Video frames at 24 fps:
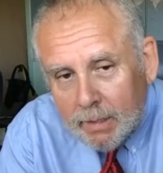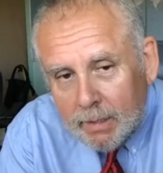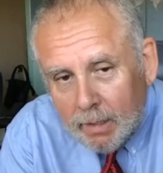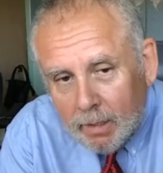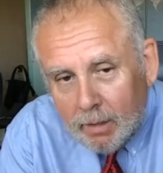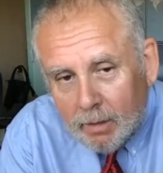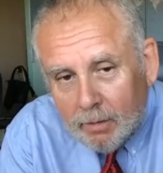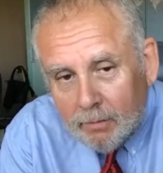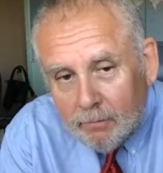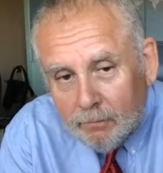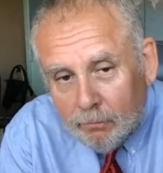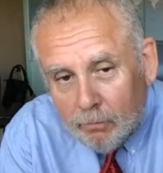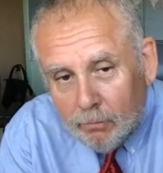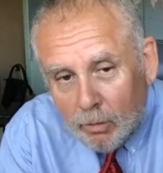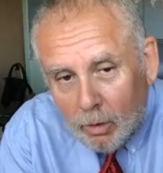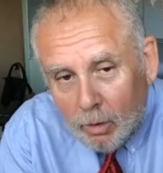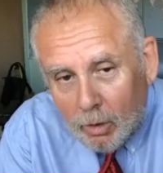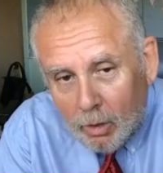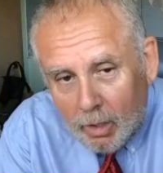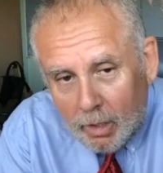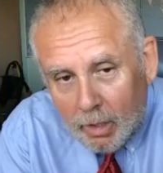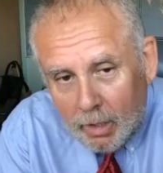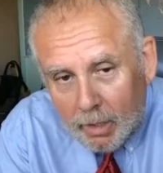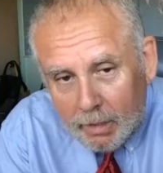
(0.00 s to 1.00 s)
of
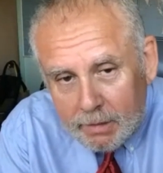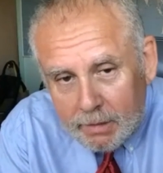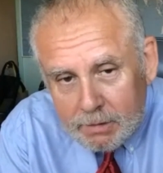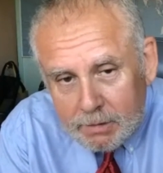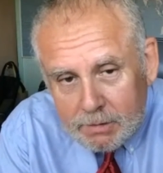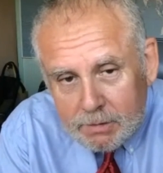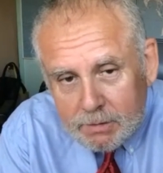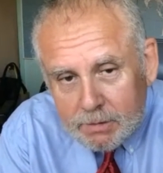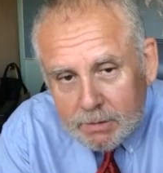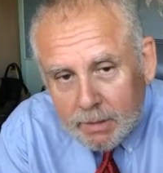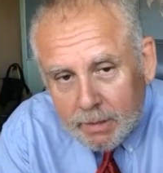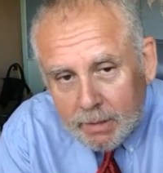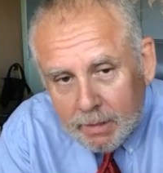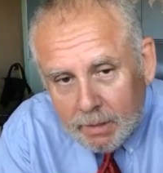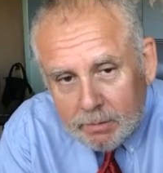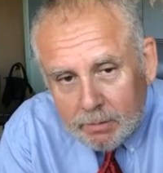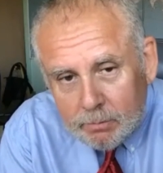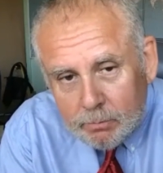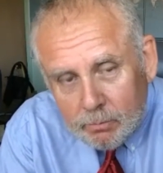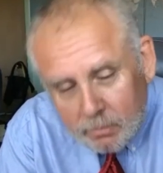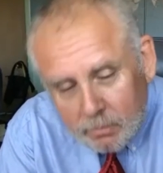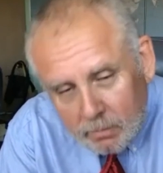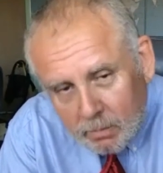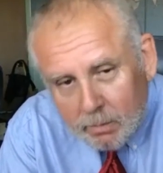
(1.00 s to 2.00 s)
loss
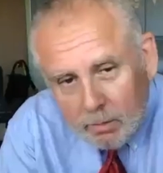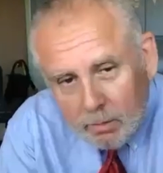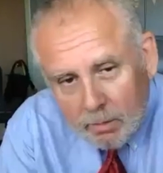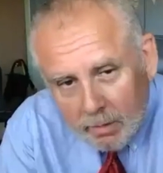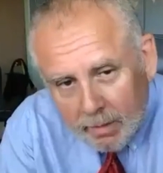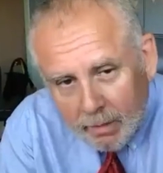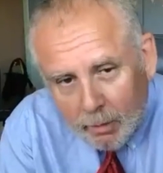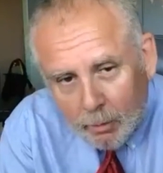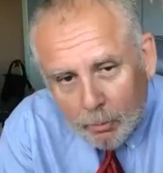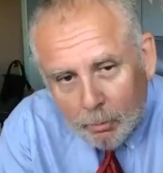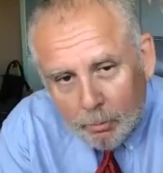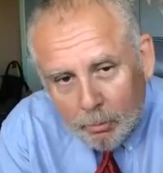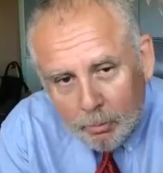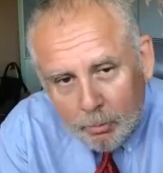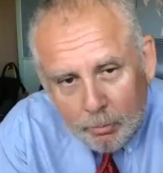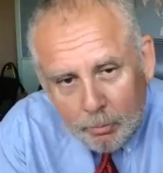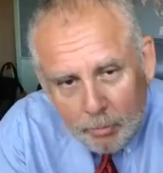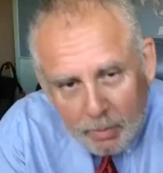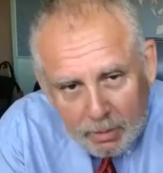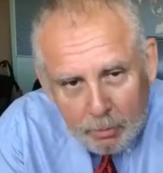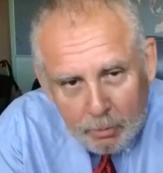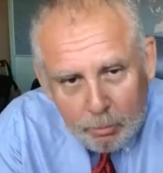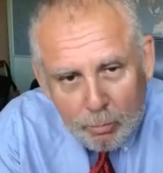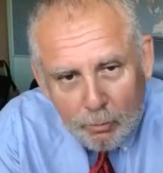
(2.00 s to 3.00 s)
and help
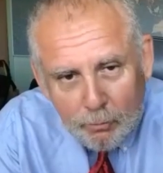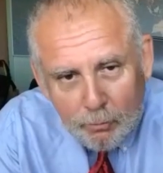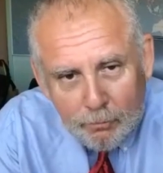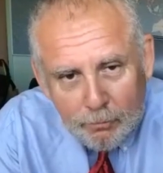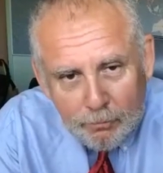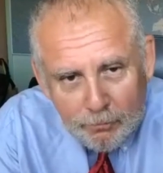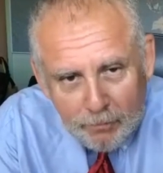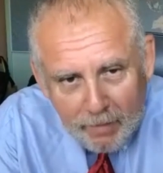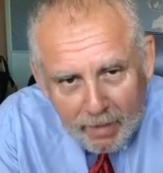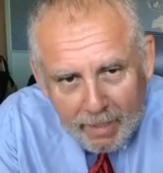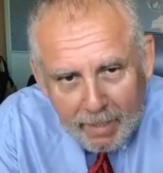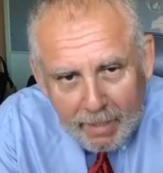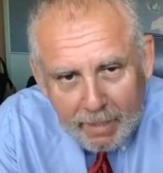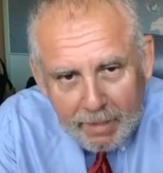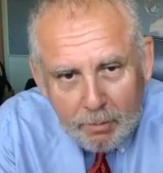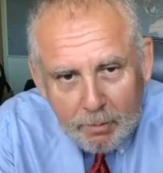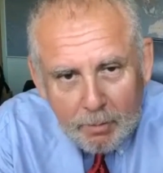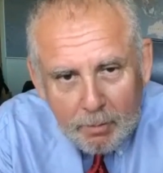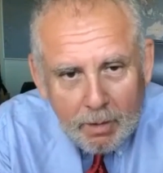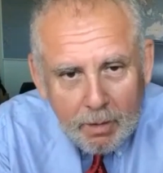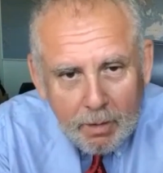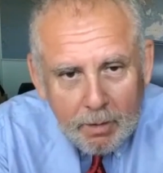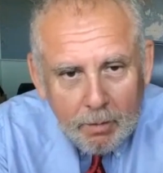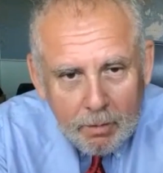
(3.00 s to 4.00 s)
people
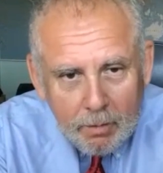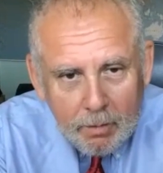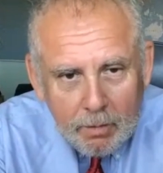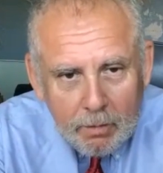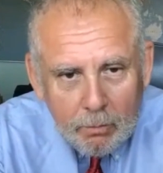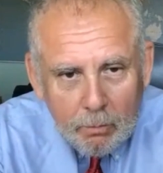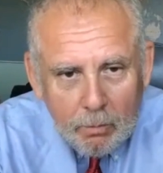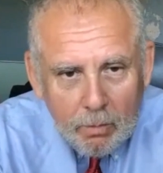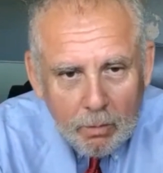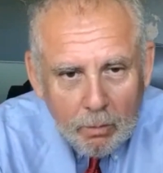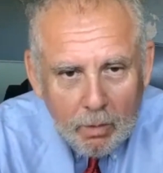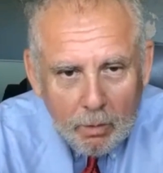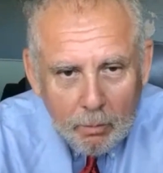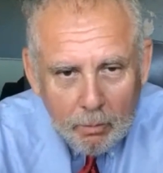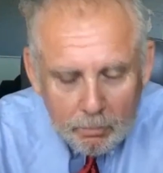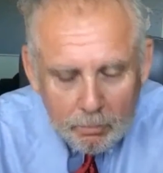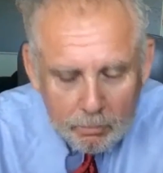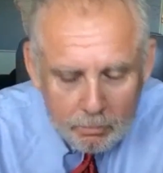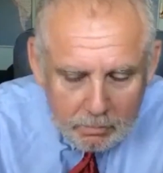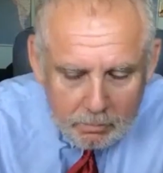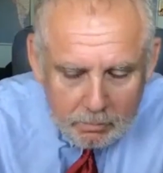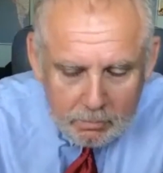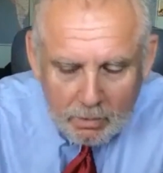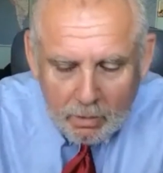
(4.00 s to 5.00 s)
find
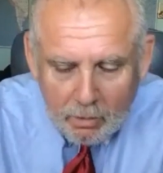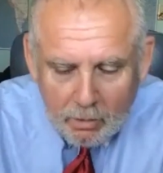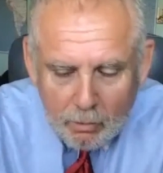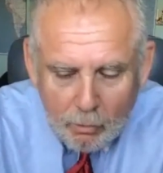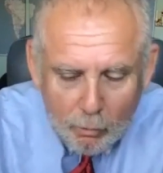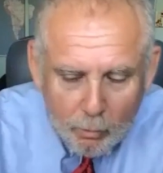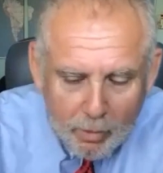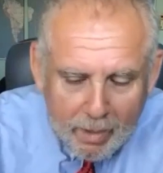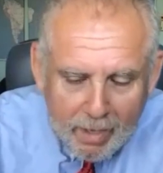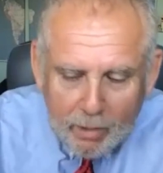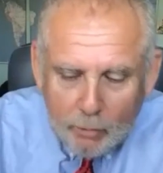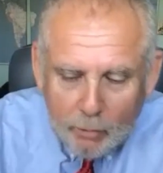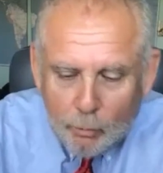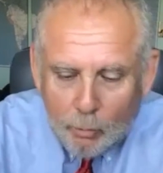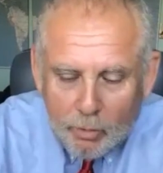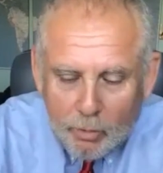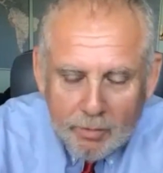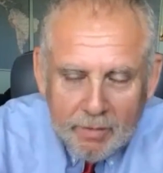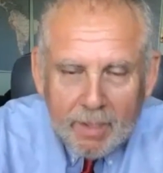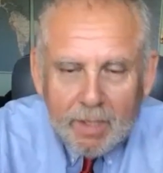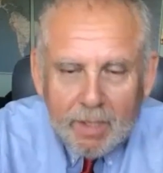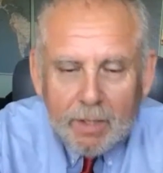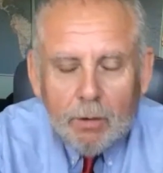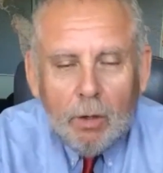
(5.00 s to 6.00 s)
a ground where
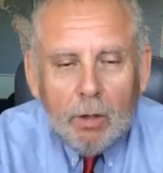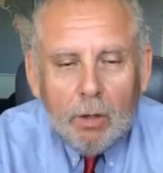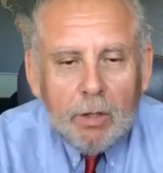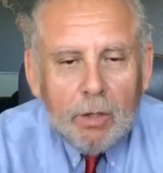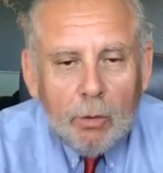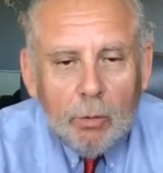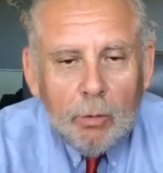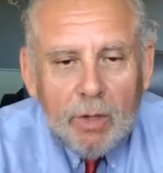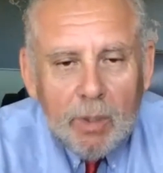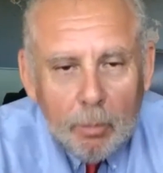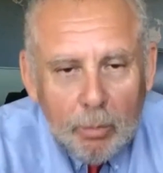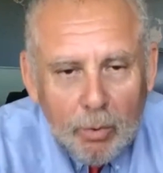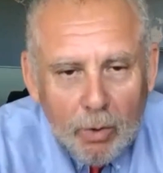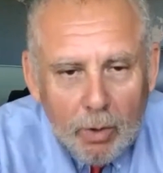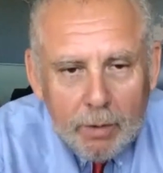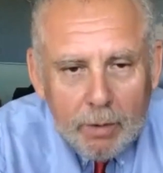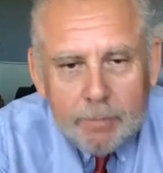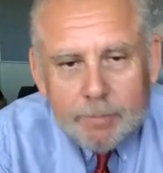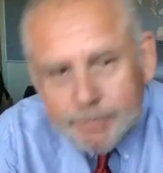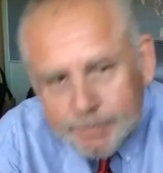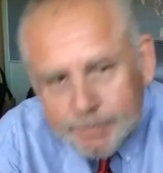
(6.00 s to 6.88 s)
they can all agree upon.